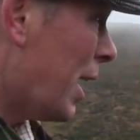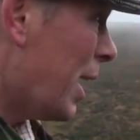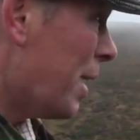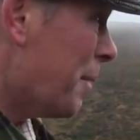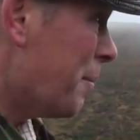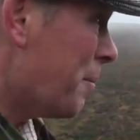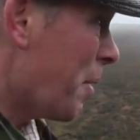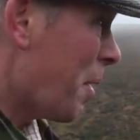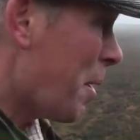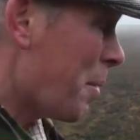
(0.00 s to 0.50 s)

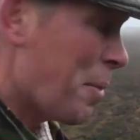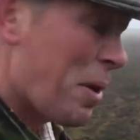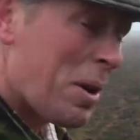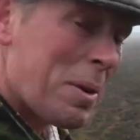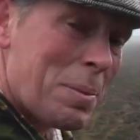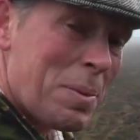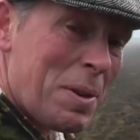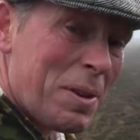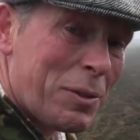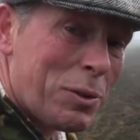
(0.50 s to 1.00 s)
I
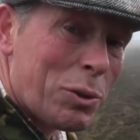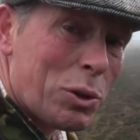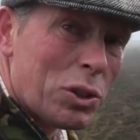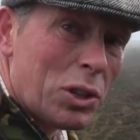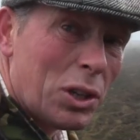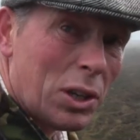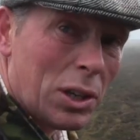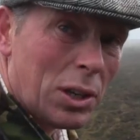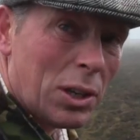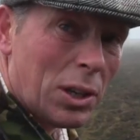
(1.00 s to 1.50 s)
might be forced
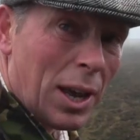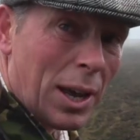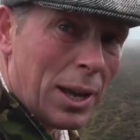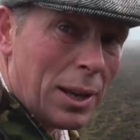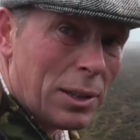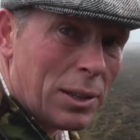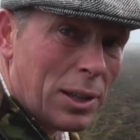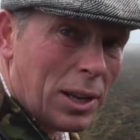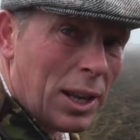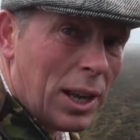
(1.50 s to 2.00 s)
to
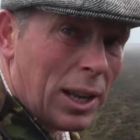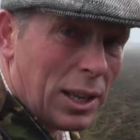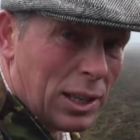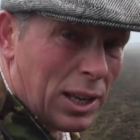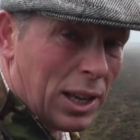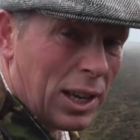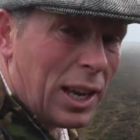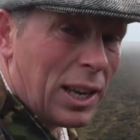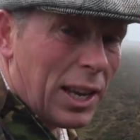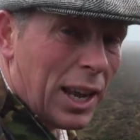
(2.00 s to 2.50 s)

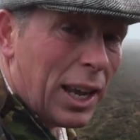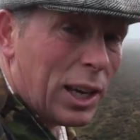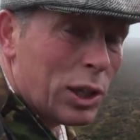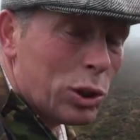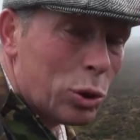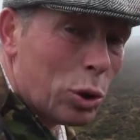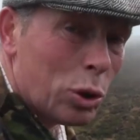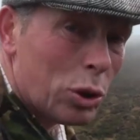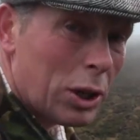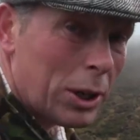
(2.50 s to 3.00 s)
take a neck
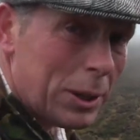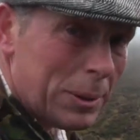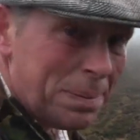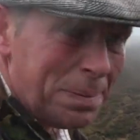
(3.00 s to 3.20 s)
shot.